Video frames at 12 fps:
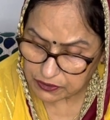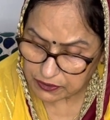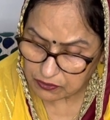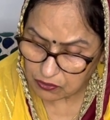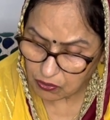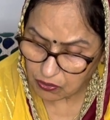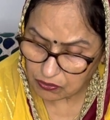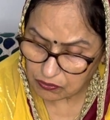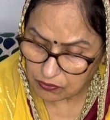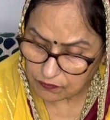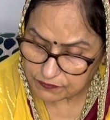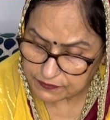and corn
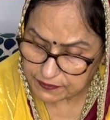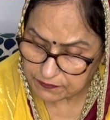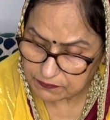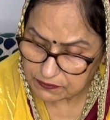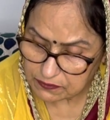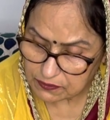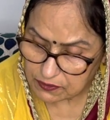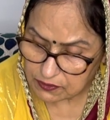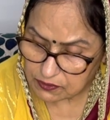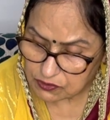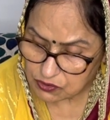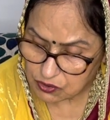of 7
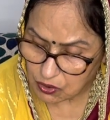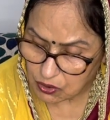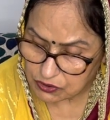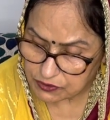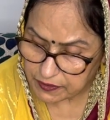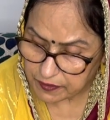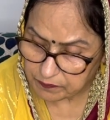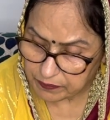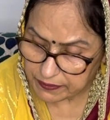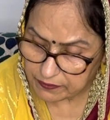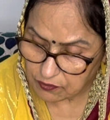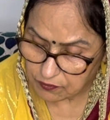sorts I
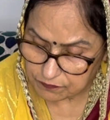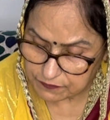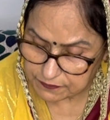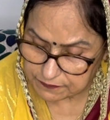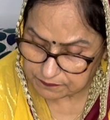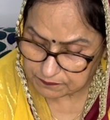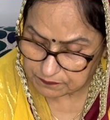beg of thee.